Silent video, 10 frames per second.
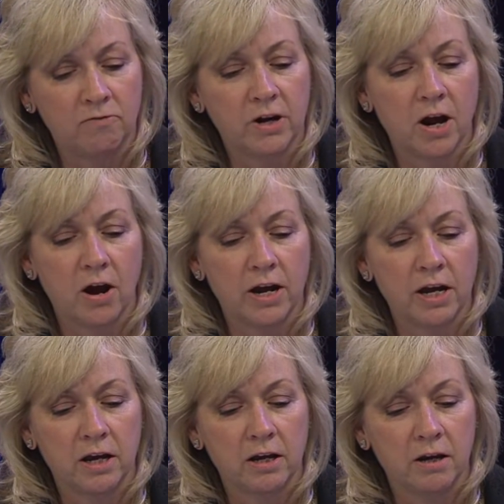
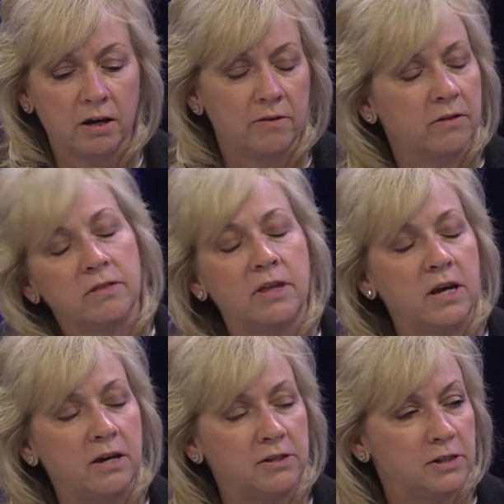regarding
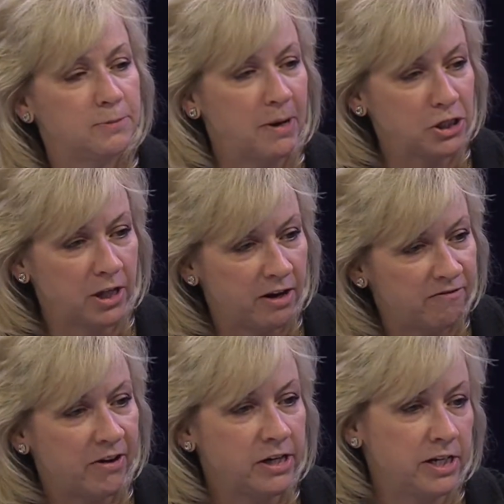the special ed
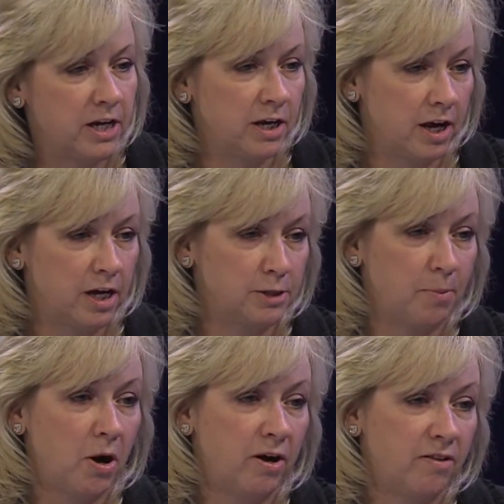funding as
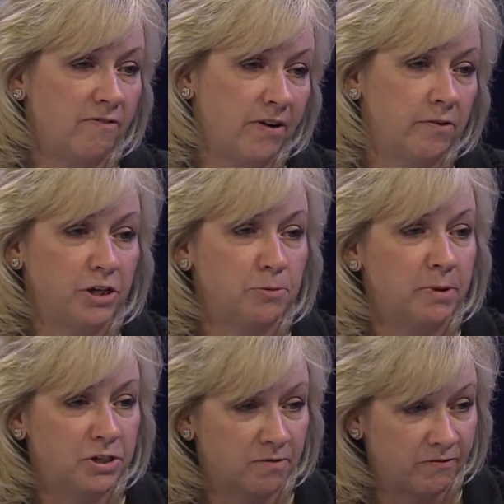part of the foundation
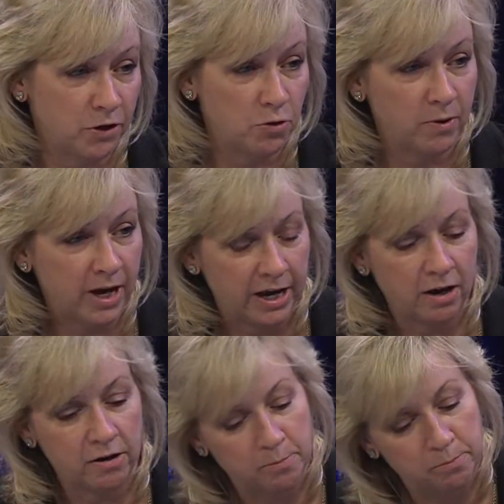budget review, and I
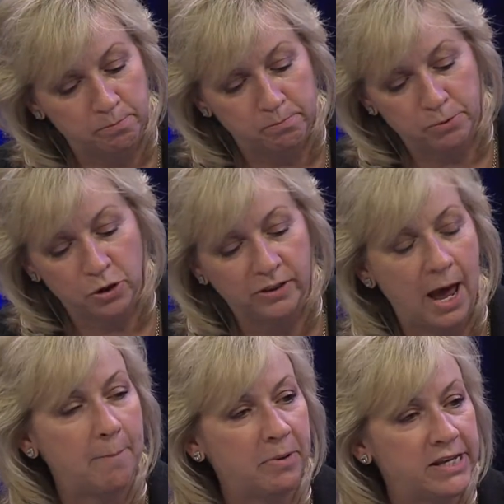kind of pulled
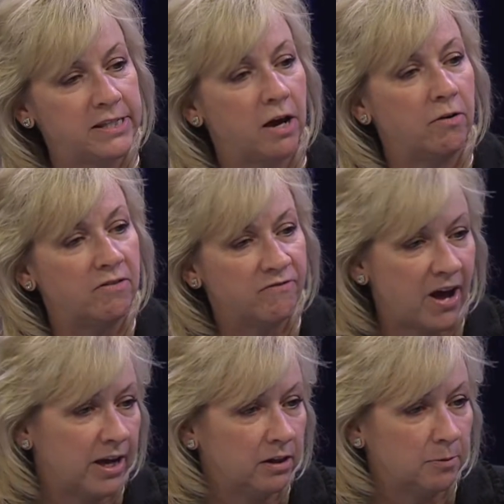that piece out and
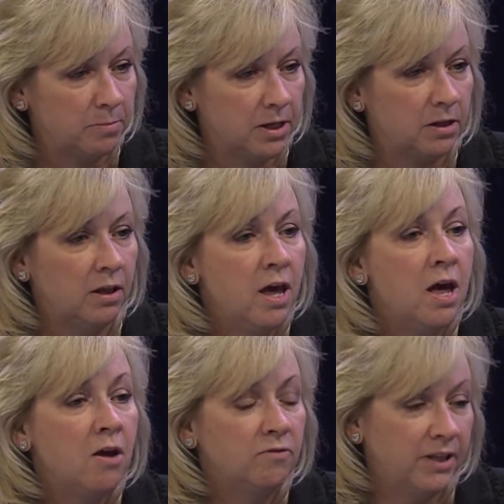filed a bill
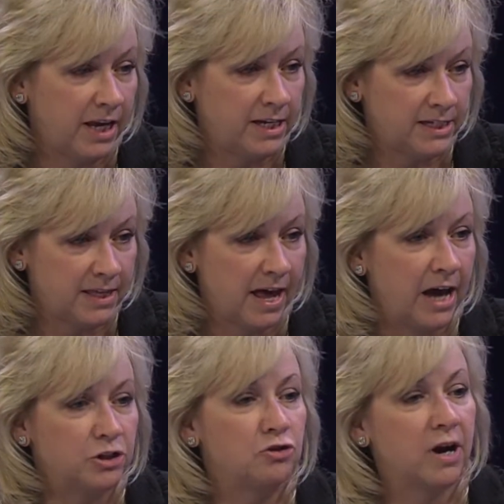related to
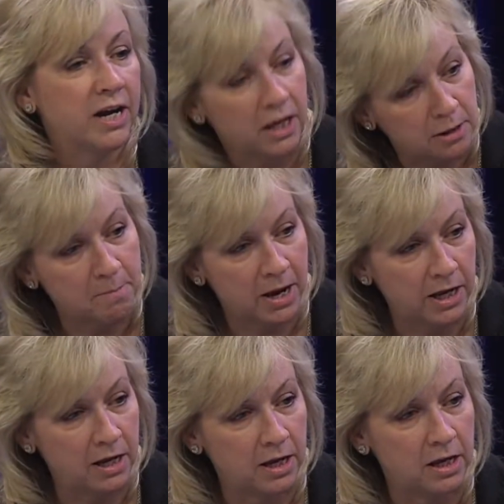that to try to get the
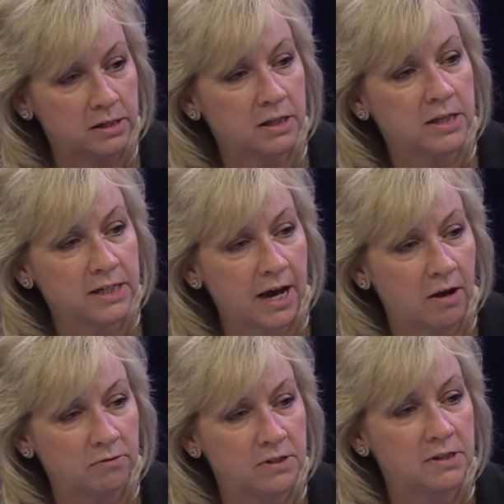money into the
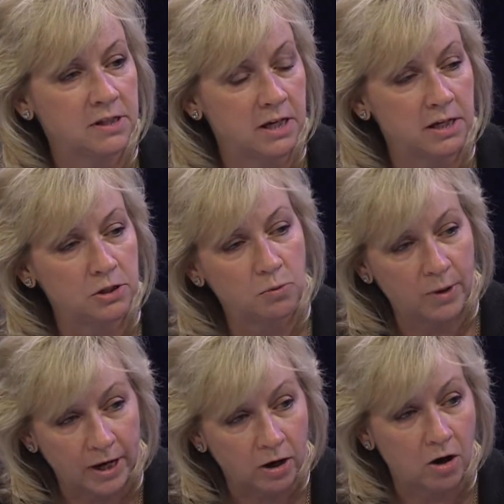towns yep. and cities
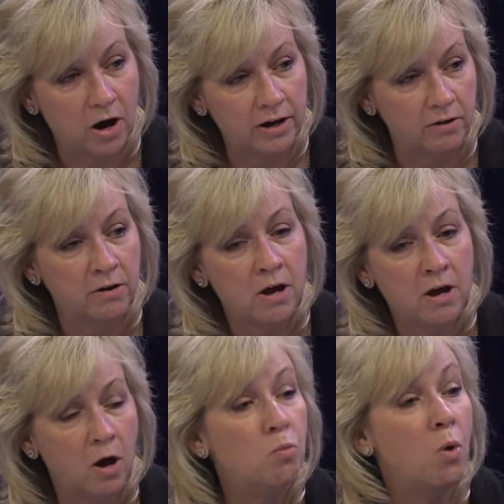quicker on a
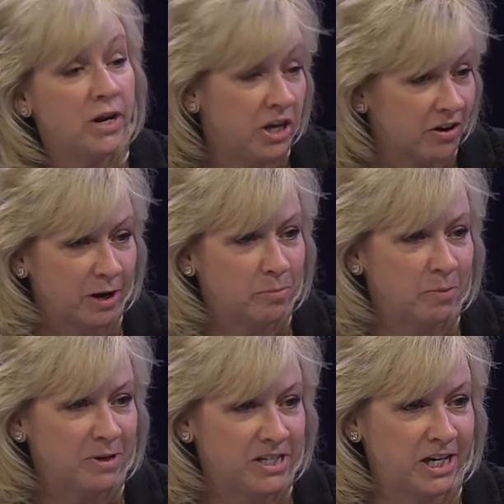a one-year
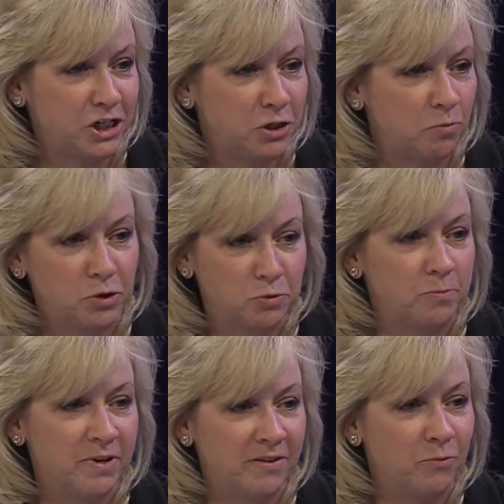implementation, which
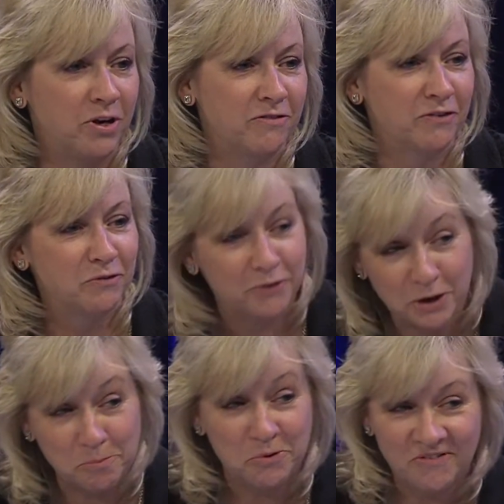would be wonderful if we yeah.
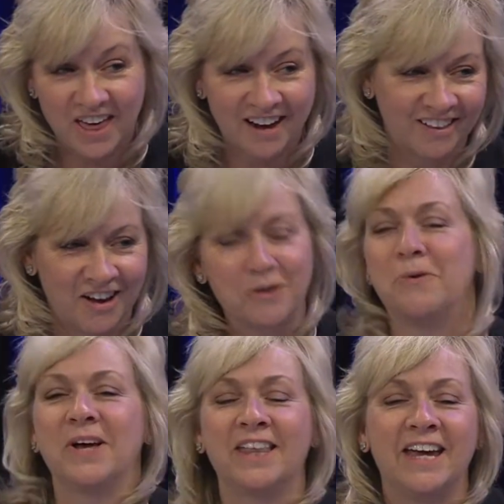could move that along
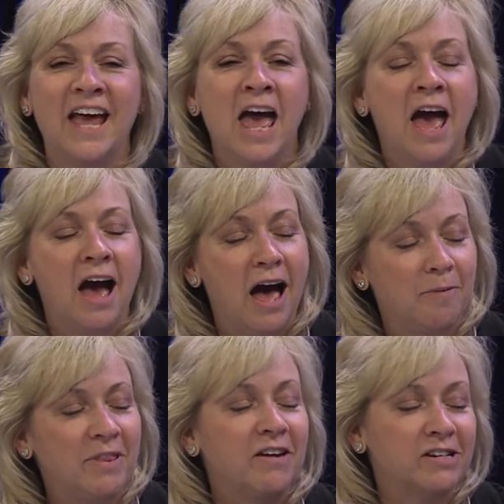quickly. Um,
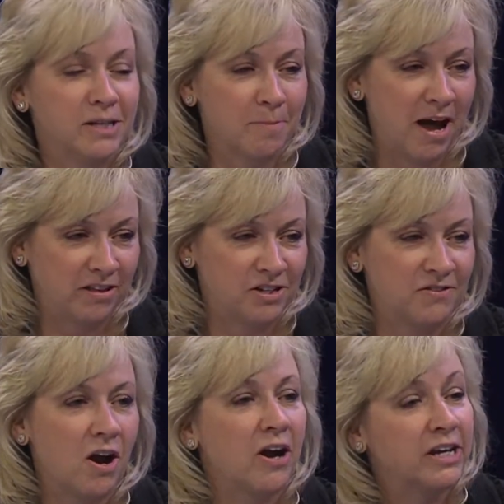and there are some others
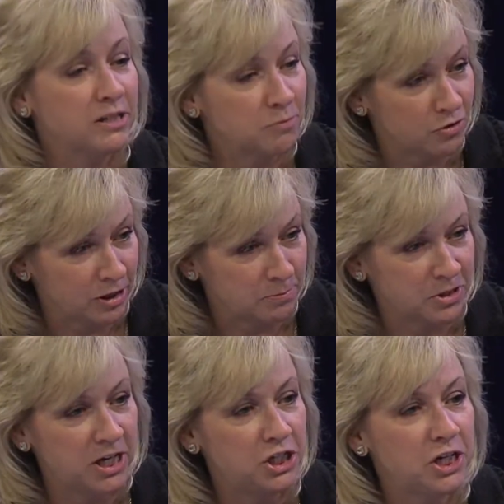regarding some
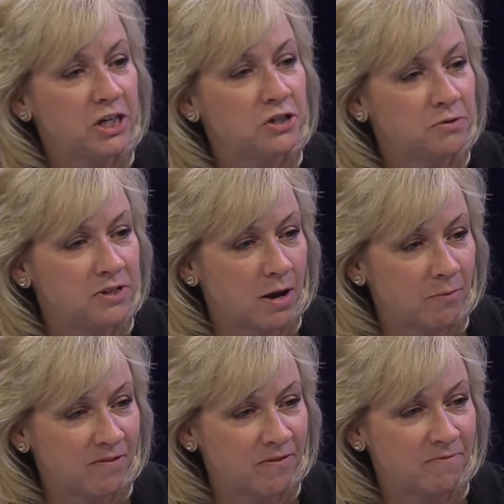transportation issues that
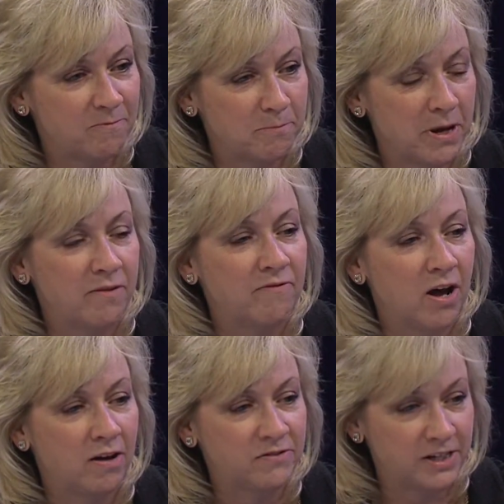we've in, been
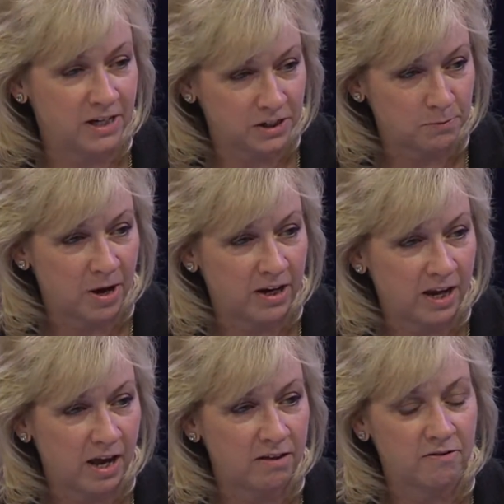involved in mm. as well together